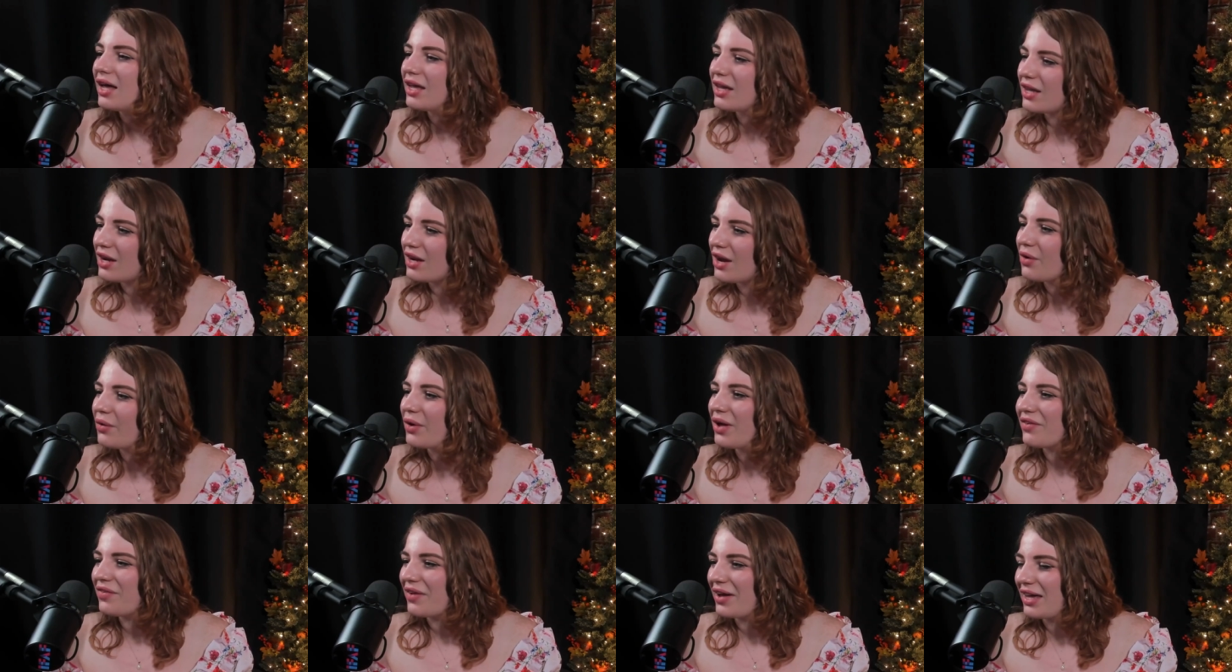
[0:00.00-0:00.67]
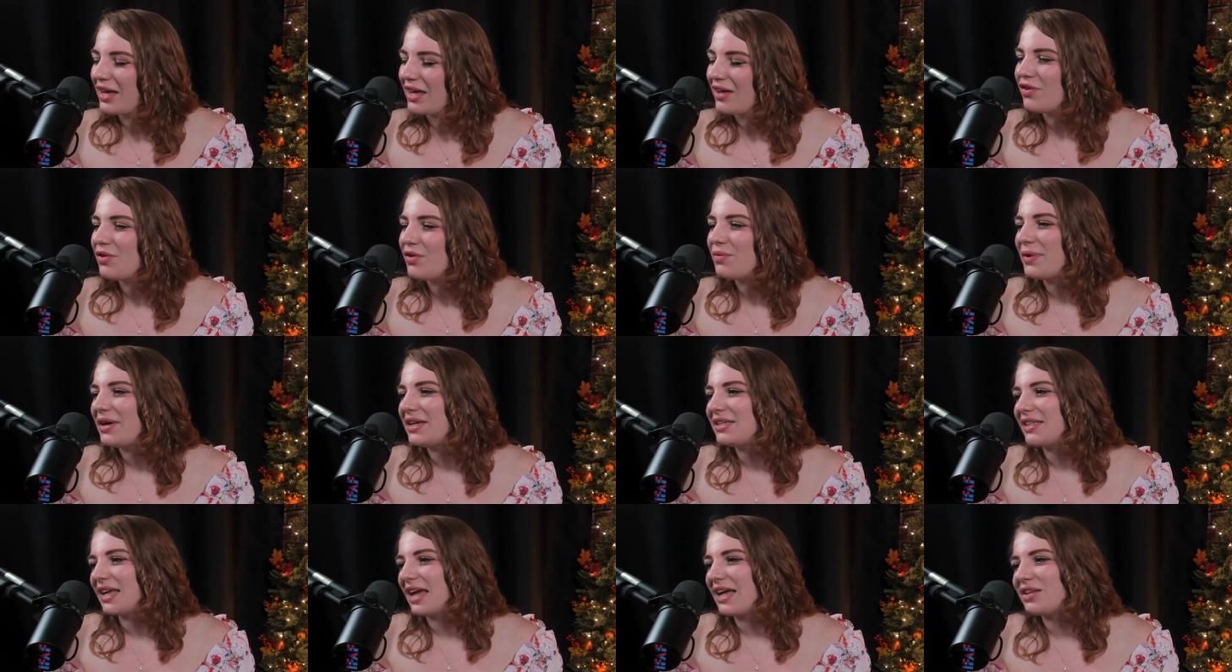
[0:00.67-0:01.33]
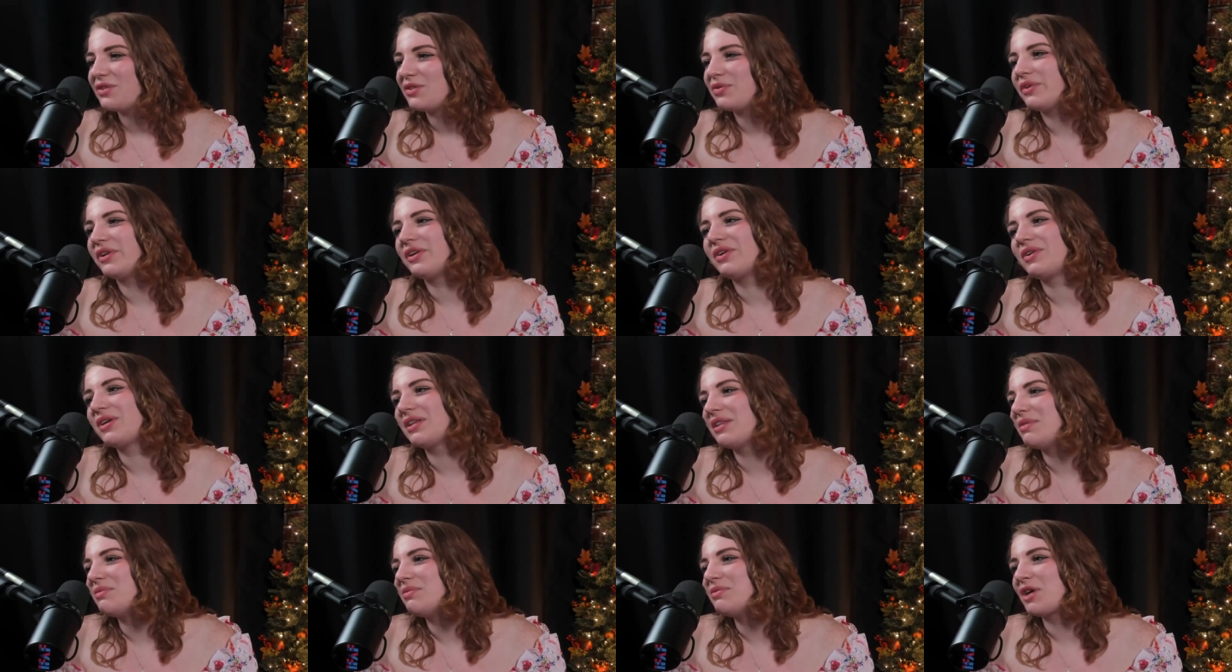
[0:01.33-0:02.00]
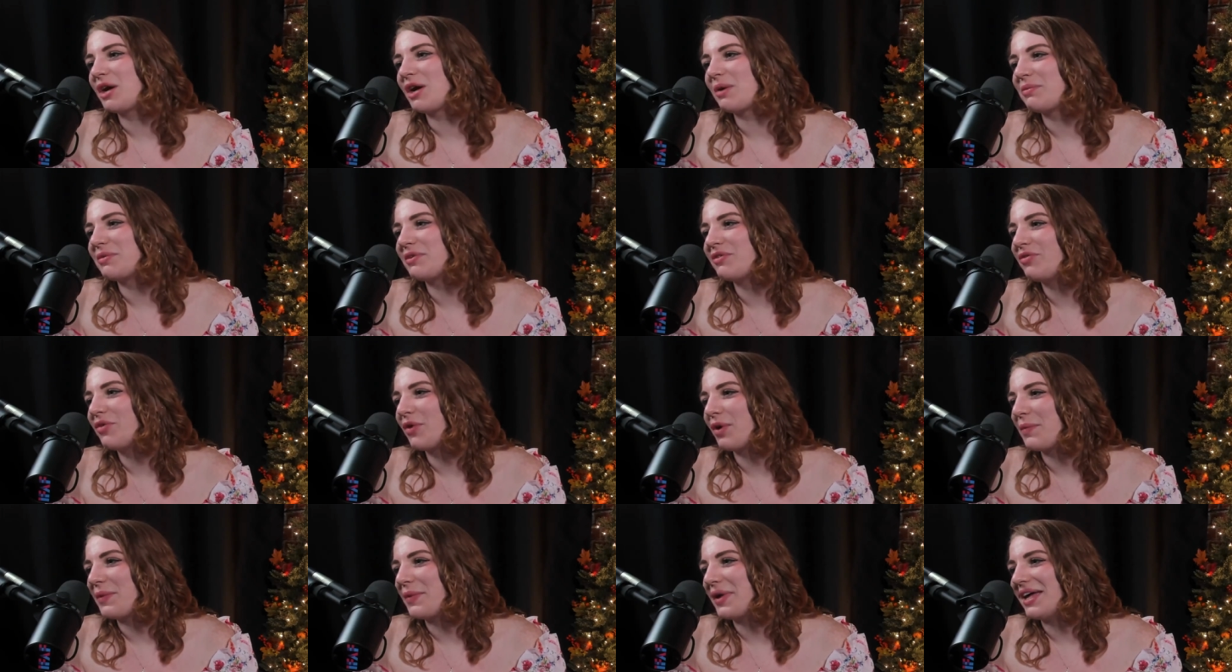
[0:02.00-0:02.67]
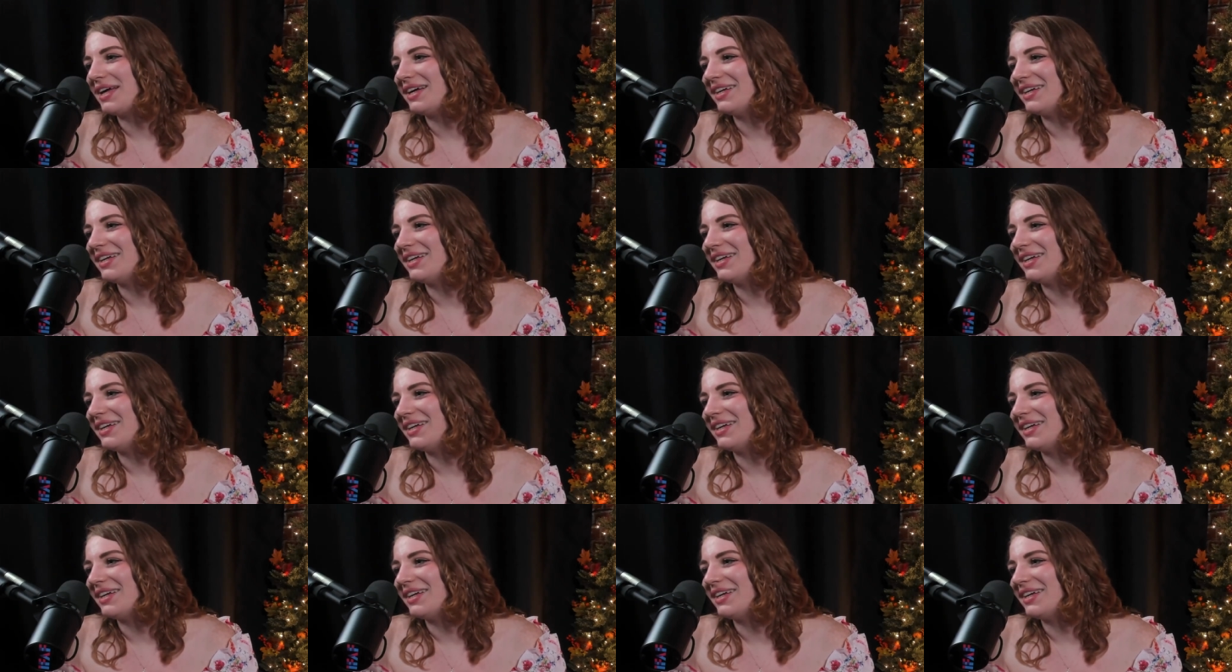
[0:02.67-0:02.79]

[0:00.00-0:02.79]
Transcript: You know, if I give you my skates, will you get them sharpened for me?